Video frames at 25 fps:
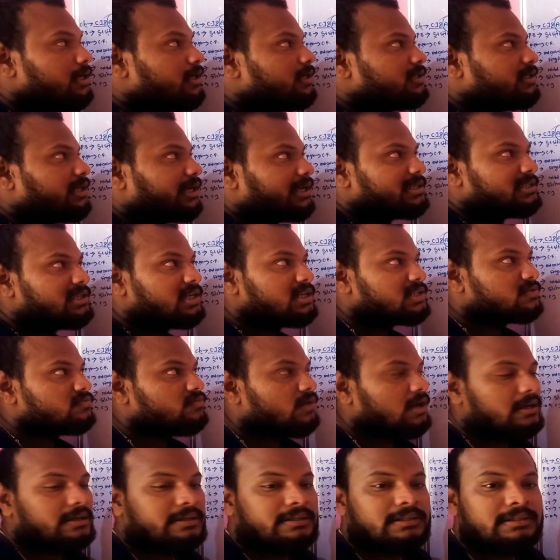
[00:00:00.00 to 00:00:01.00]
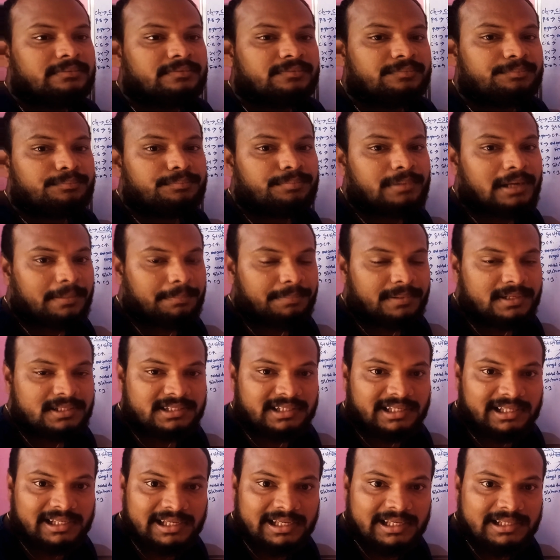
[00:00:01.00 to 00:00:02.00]
The exhaust valve purpose
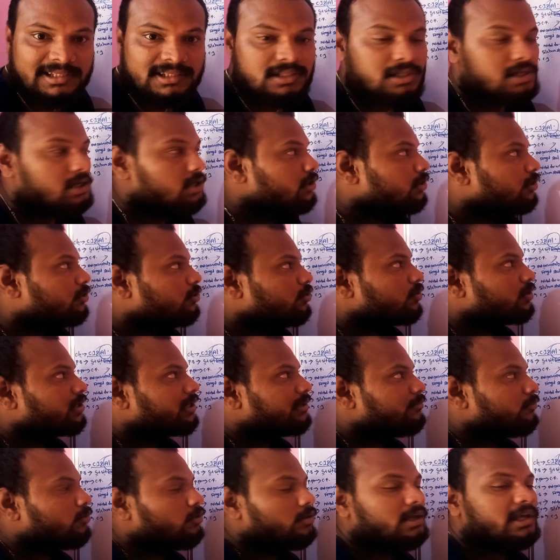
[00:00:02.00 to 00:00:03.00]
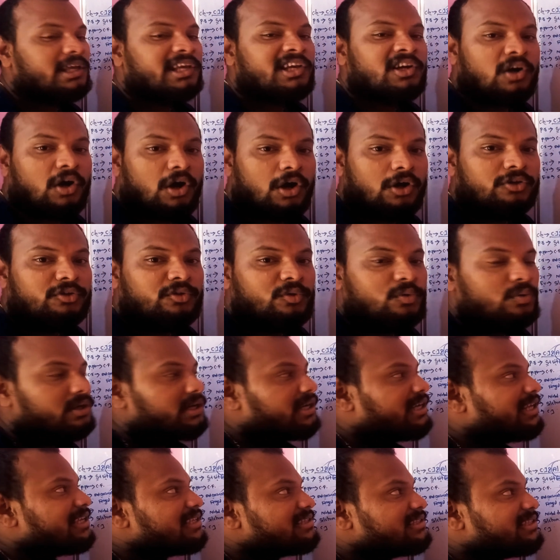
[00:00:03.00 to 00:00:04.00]
is to removing or to
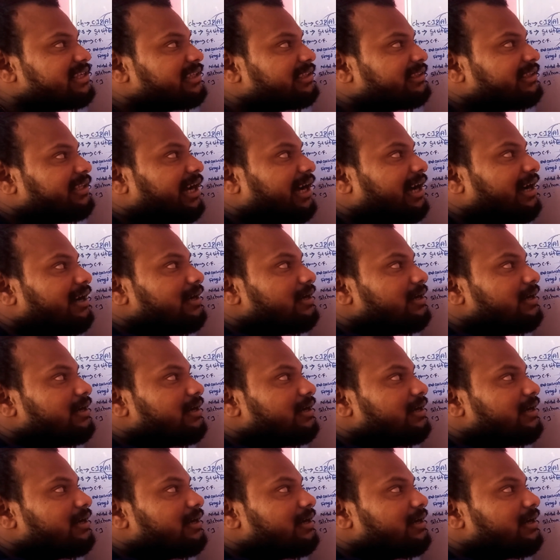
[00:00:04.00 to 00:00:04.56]
releasing the